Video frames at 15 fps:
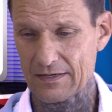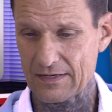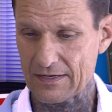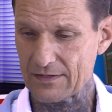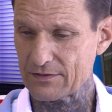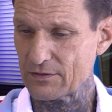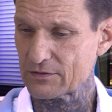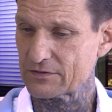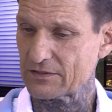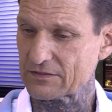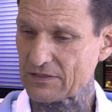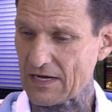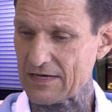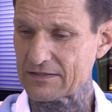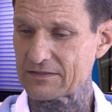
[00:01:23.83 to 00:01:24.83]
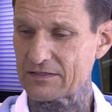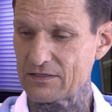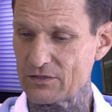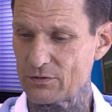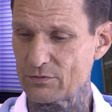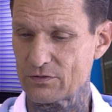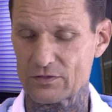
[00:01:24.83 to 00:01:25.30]
and there's this
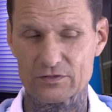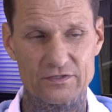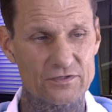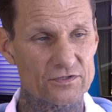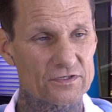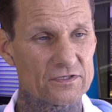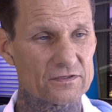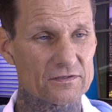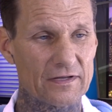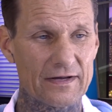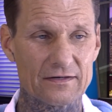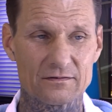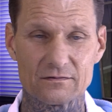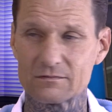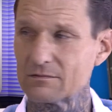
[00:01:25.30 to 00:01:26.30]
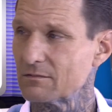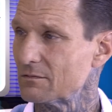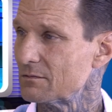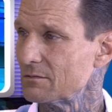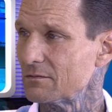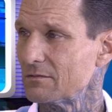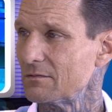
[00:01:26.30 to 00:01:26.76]
ICU nurse, and she's like
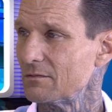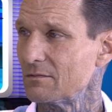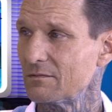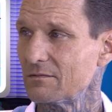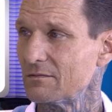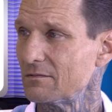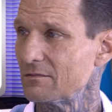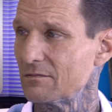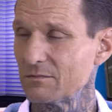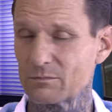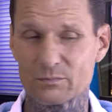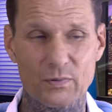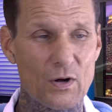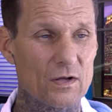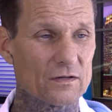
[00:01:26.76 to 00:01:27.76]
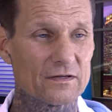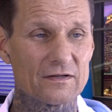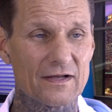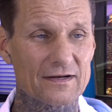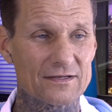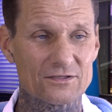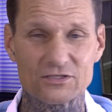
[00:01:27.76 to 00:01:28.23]
bawling
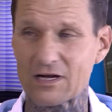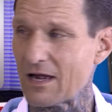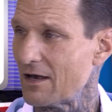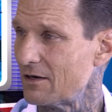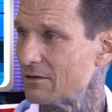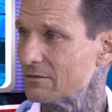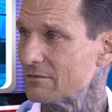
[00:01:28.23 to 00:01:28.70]
like a child.